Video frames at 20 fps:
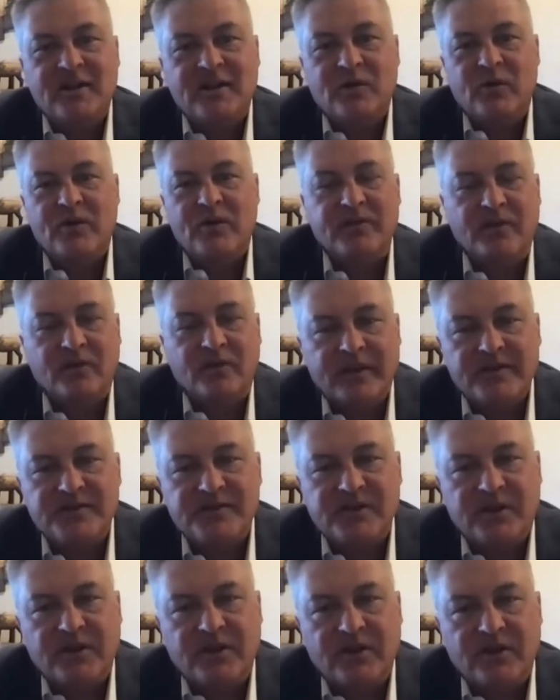We feel
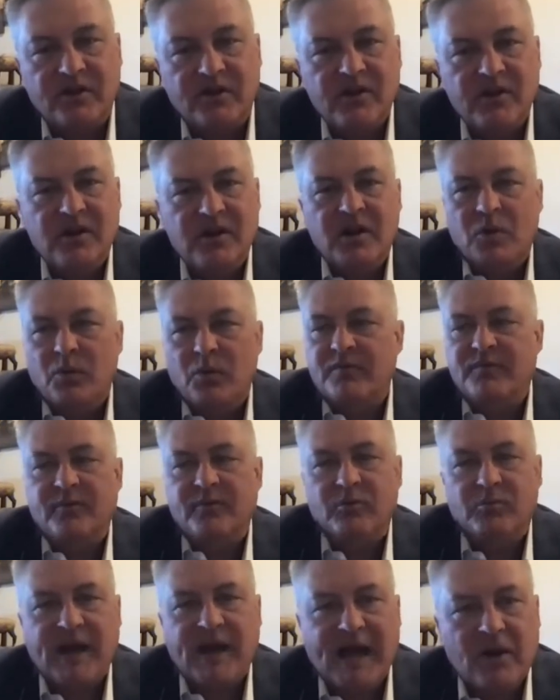insecure, we
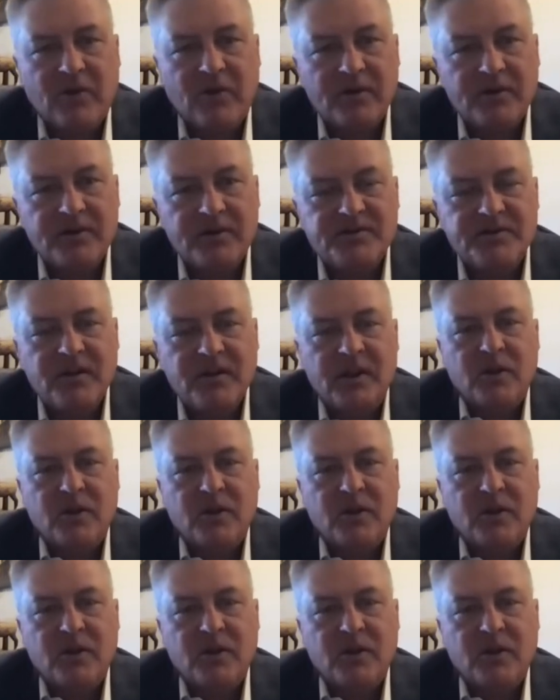feel powerless,